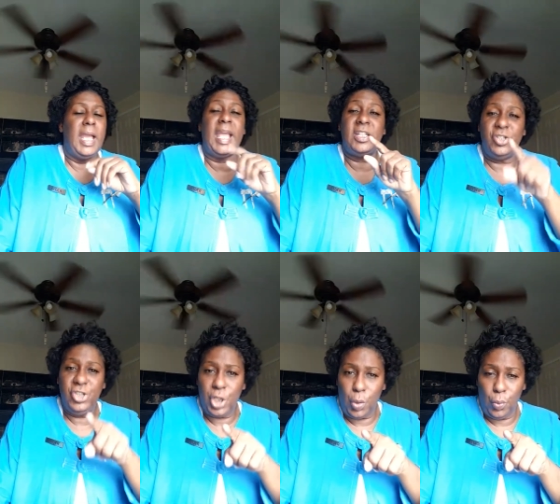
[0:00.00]
in
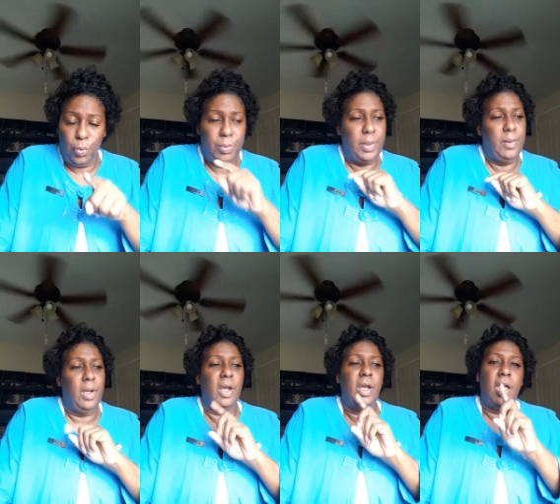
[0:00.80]
Job
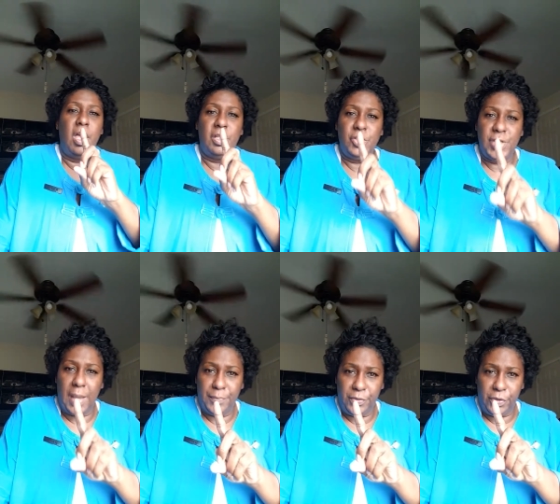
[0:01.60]
chapter